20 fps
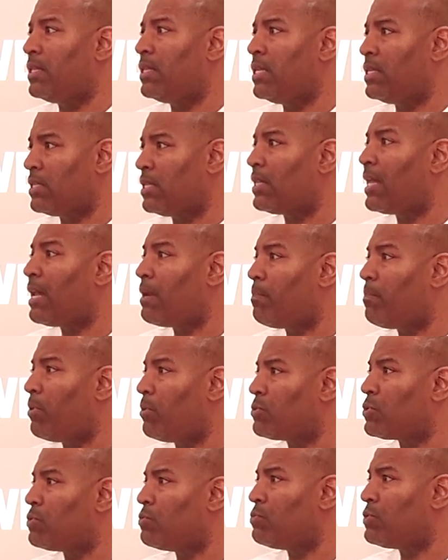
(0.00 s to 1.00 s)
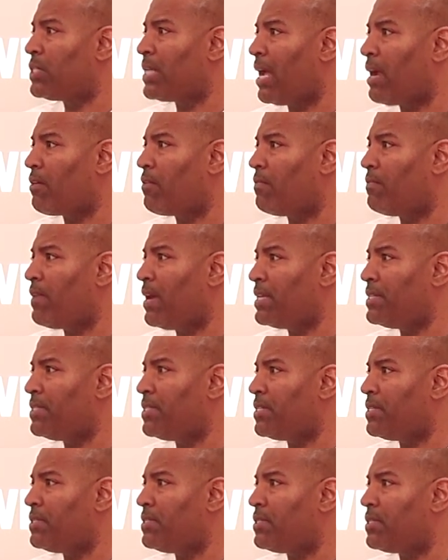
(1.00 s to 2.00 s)
there's a lot of personal
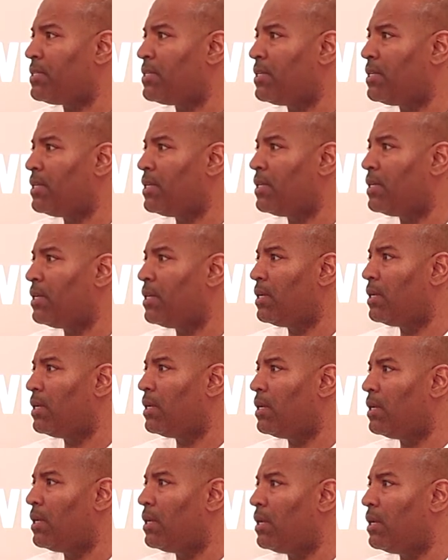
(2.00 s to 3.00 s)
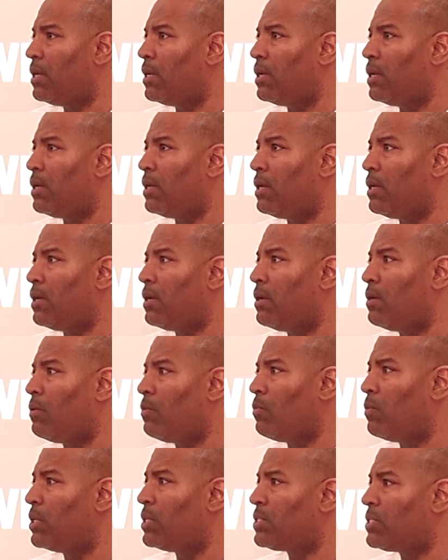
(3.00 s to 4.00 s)
sacrifices. Yeah.
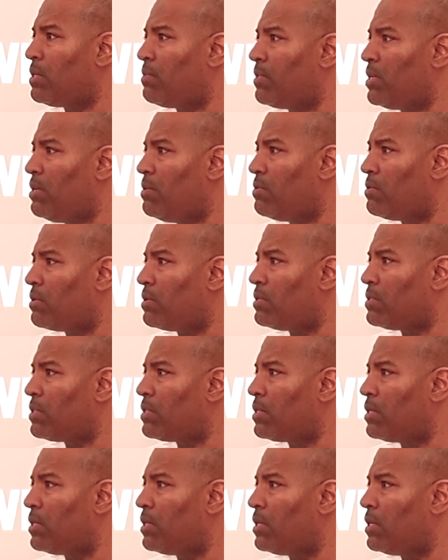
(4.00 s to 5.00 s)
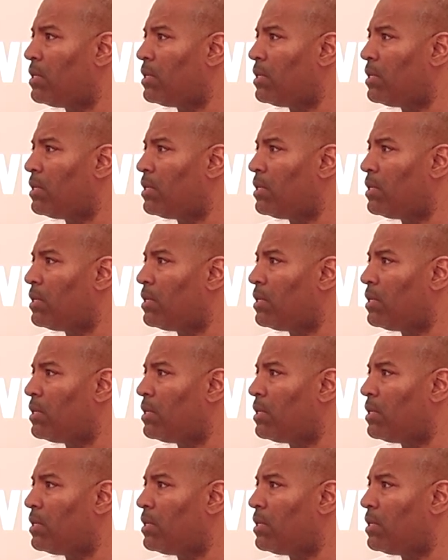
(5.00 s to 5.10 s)
What are some of yours?